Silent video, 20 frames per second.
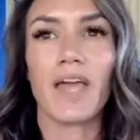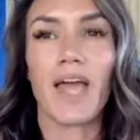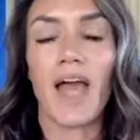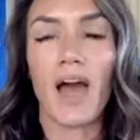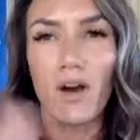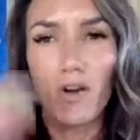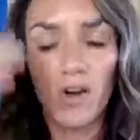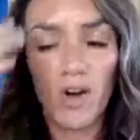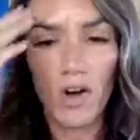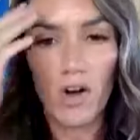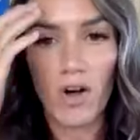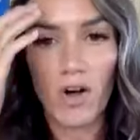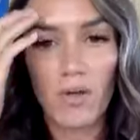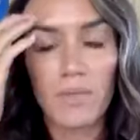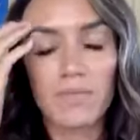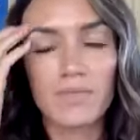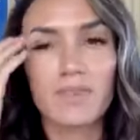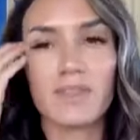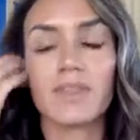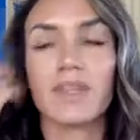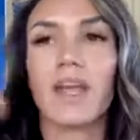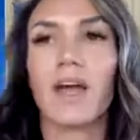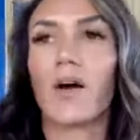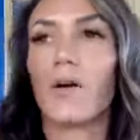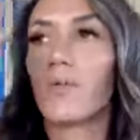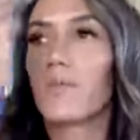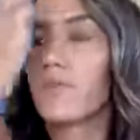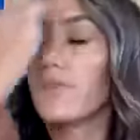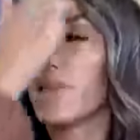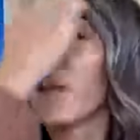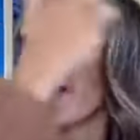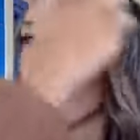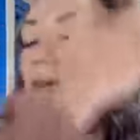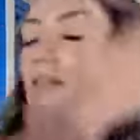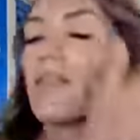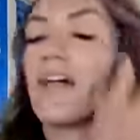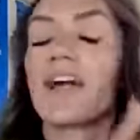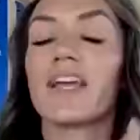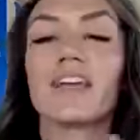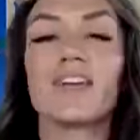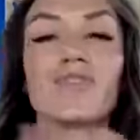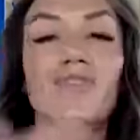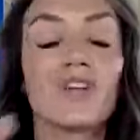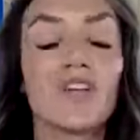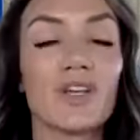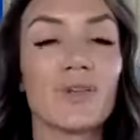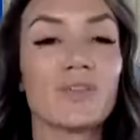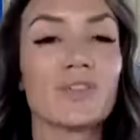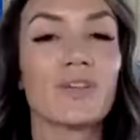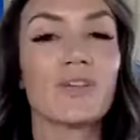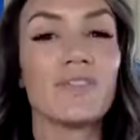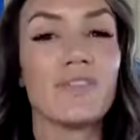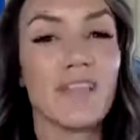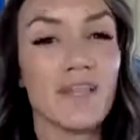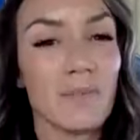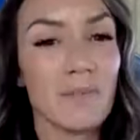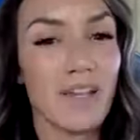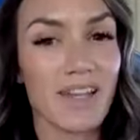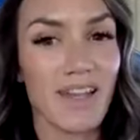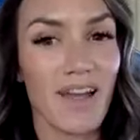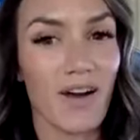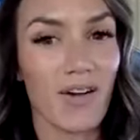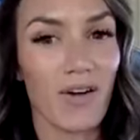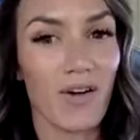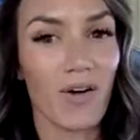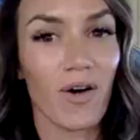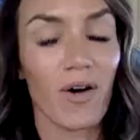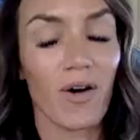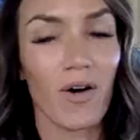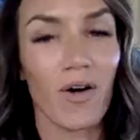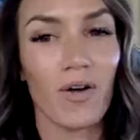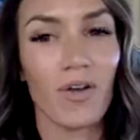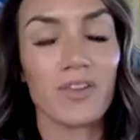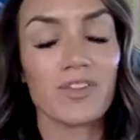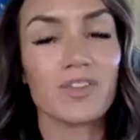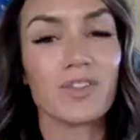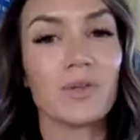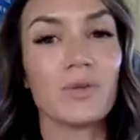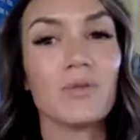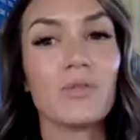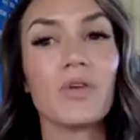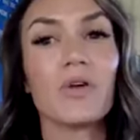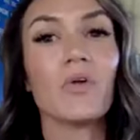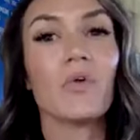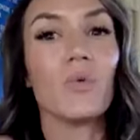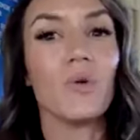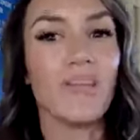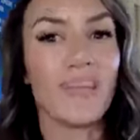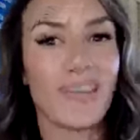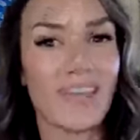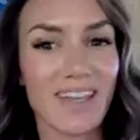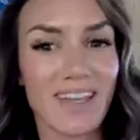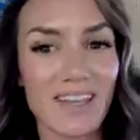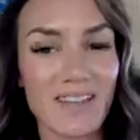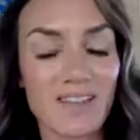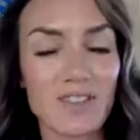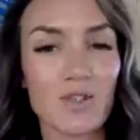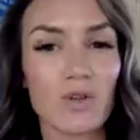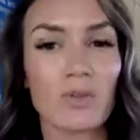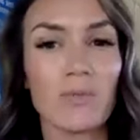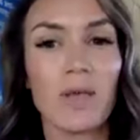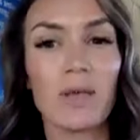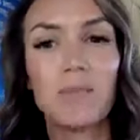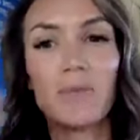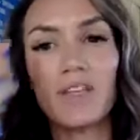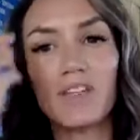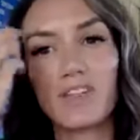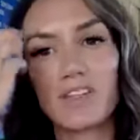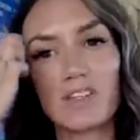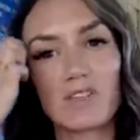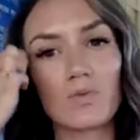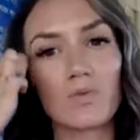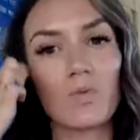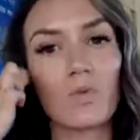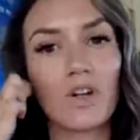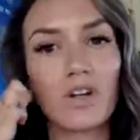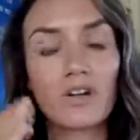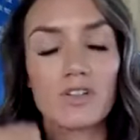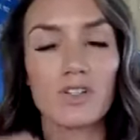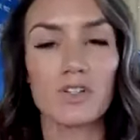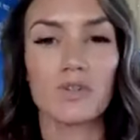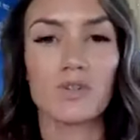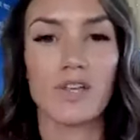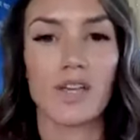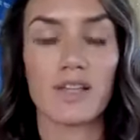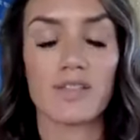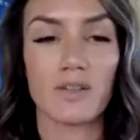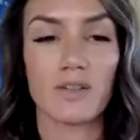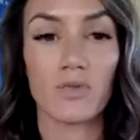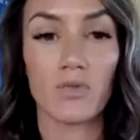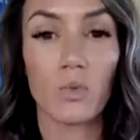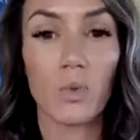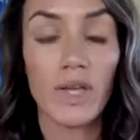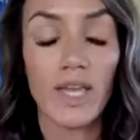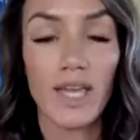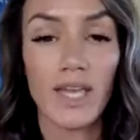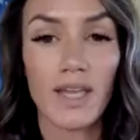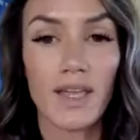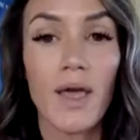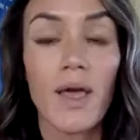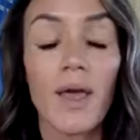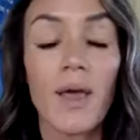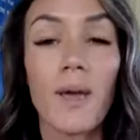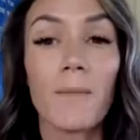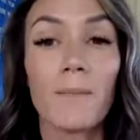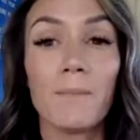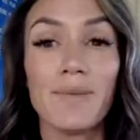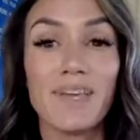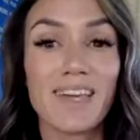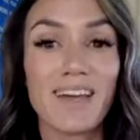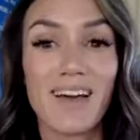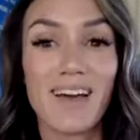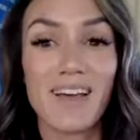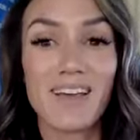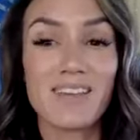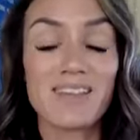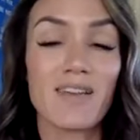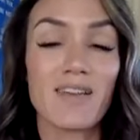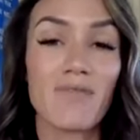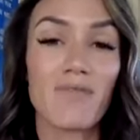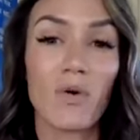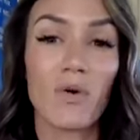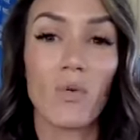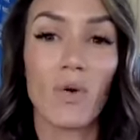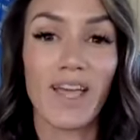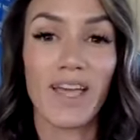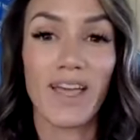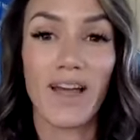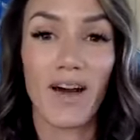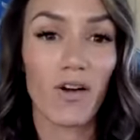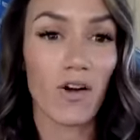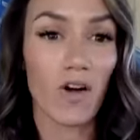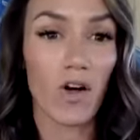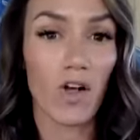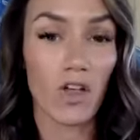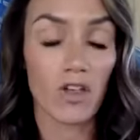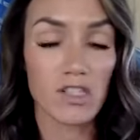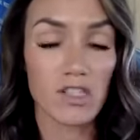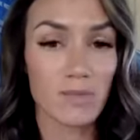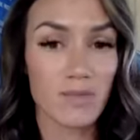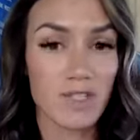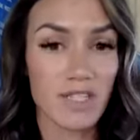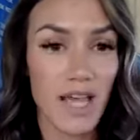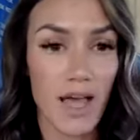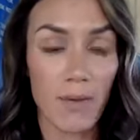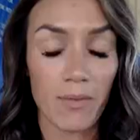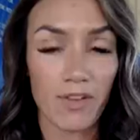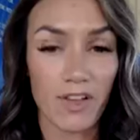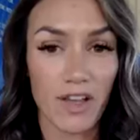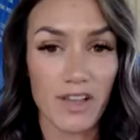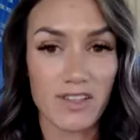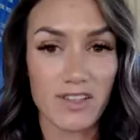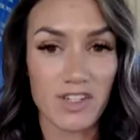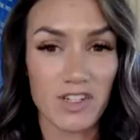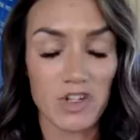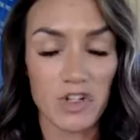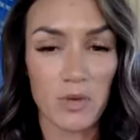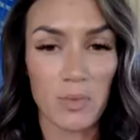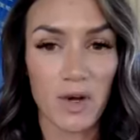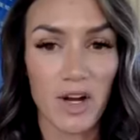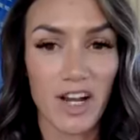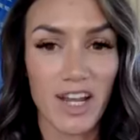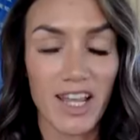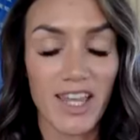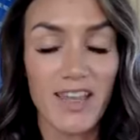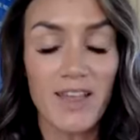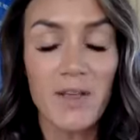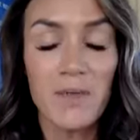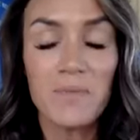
Alcohol. Now, I like for you to limit alcohol to the weekends or maybe just 1 or 2 days a week because of the way alcohol is metabolized in your body.